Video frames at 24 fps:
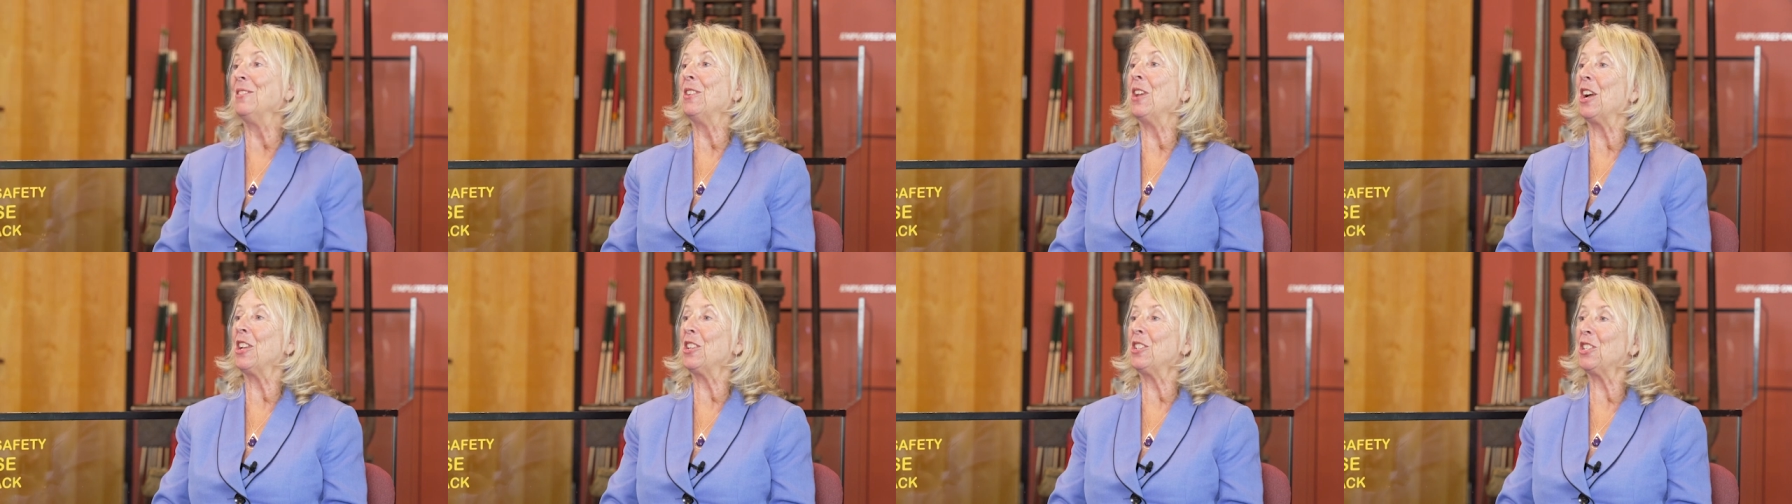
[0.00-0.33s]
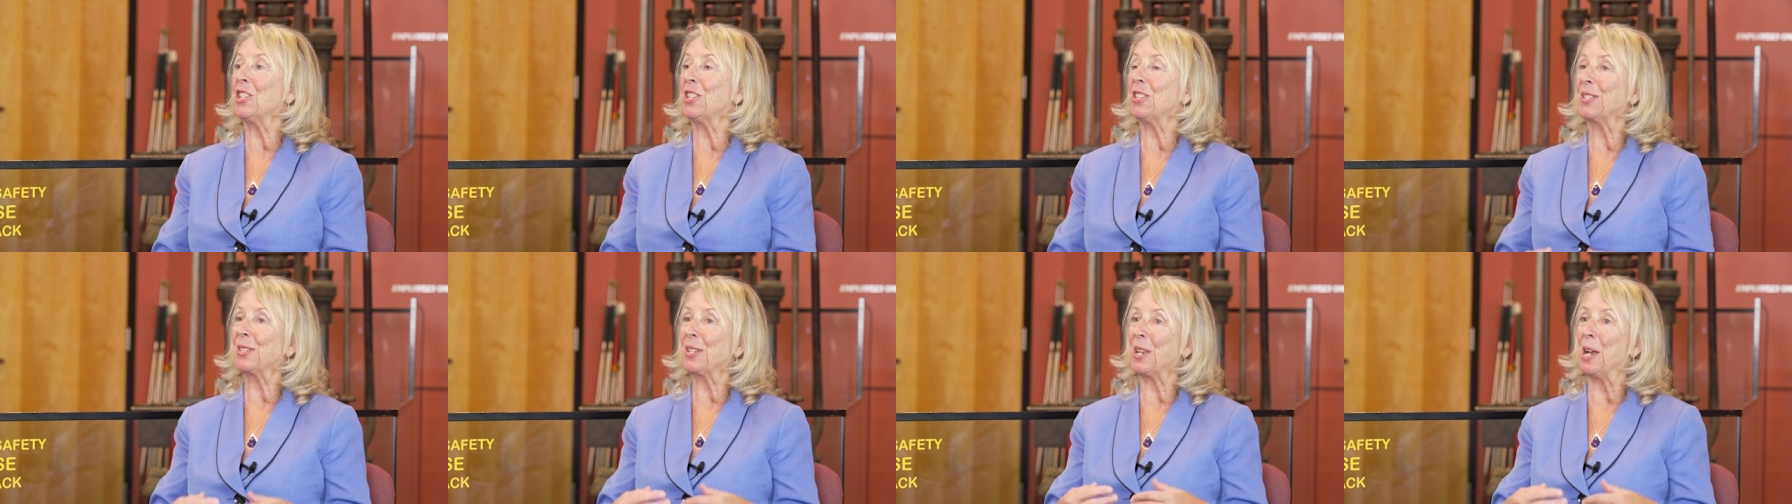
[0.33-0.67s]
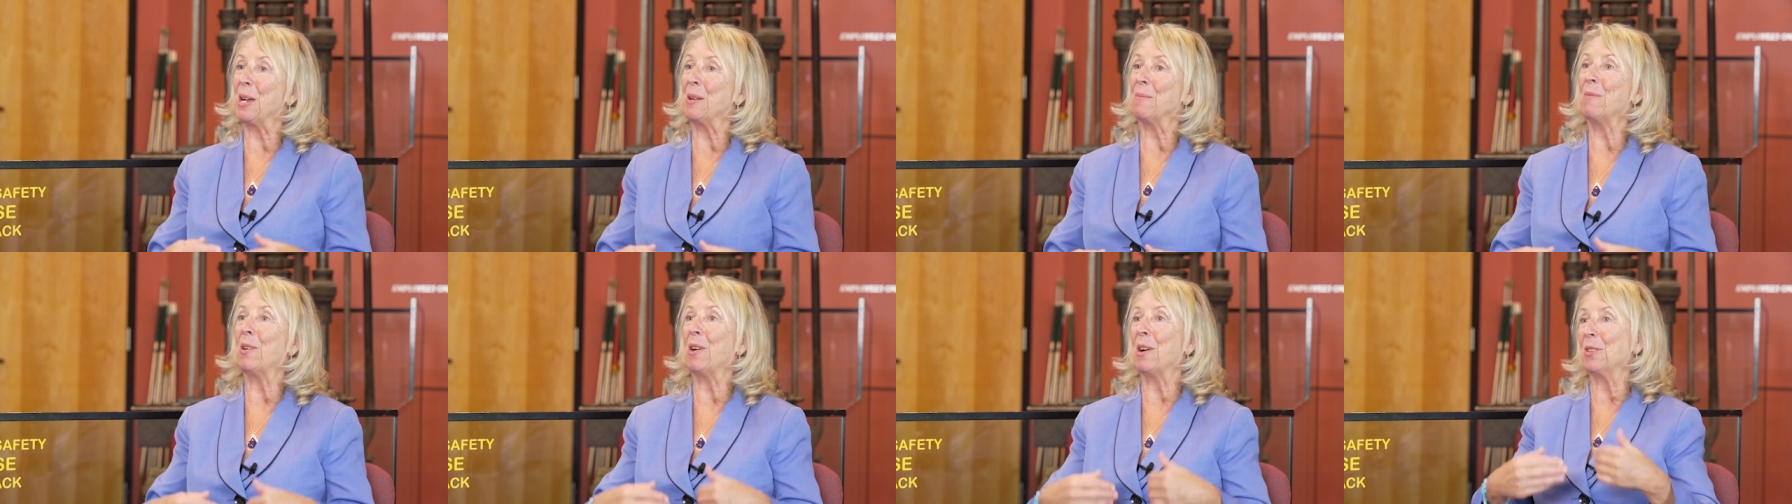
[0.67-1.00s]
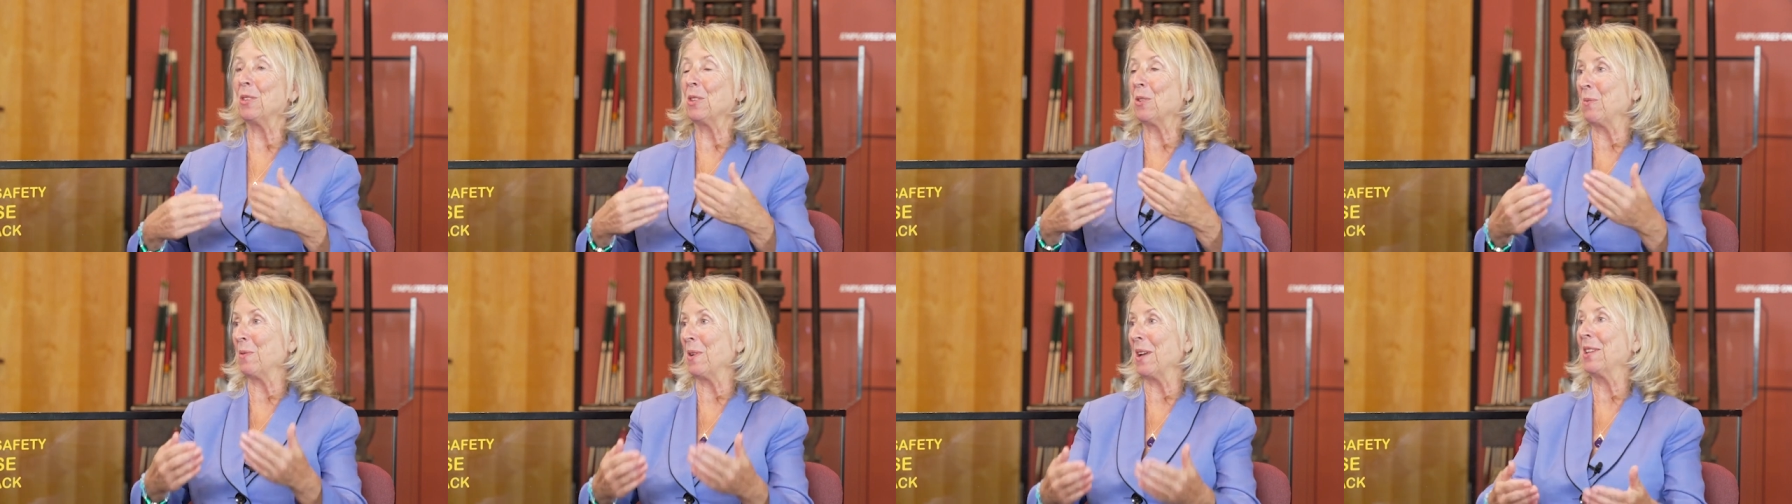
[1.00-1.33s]
not just come
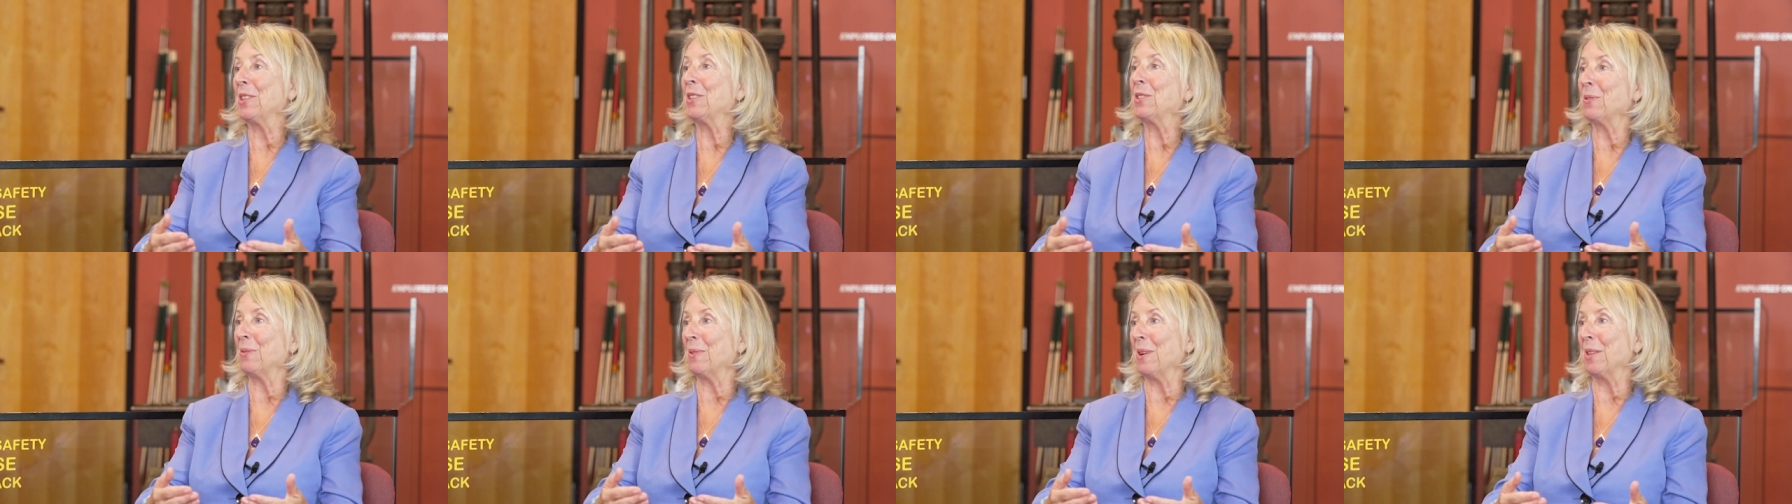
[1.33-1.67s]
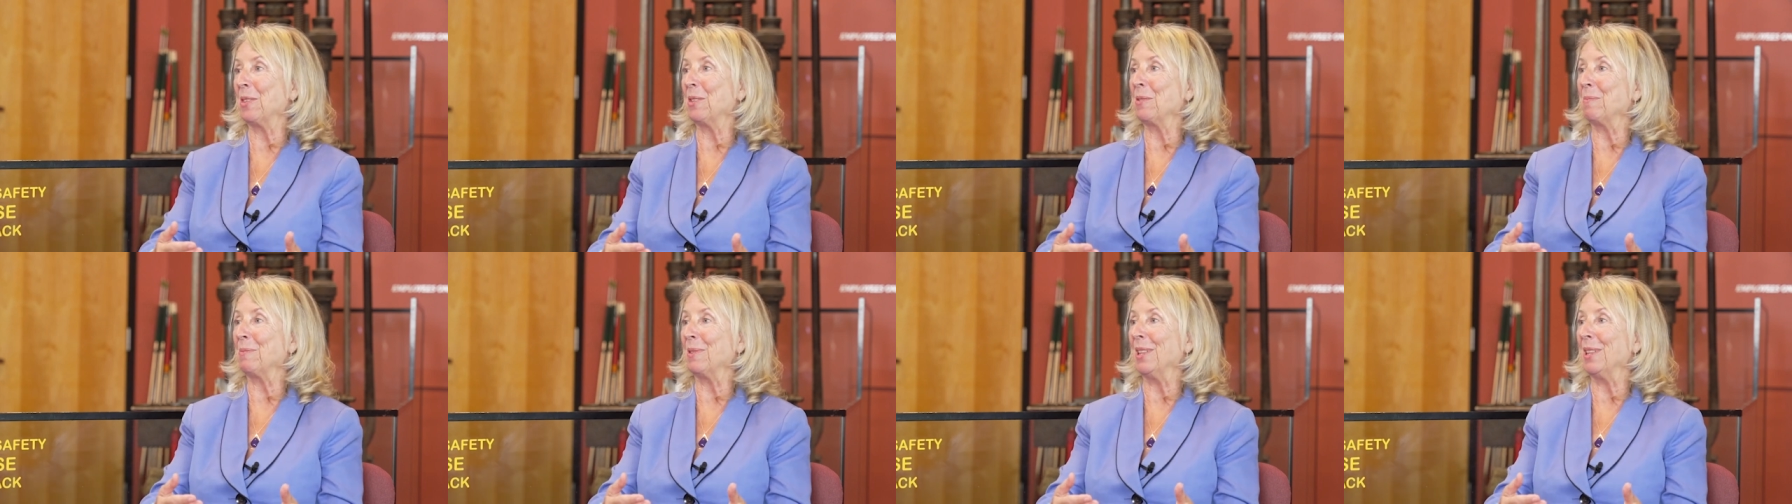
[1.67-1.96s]
on their way to other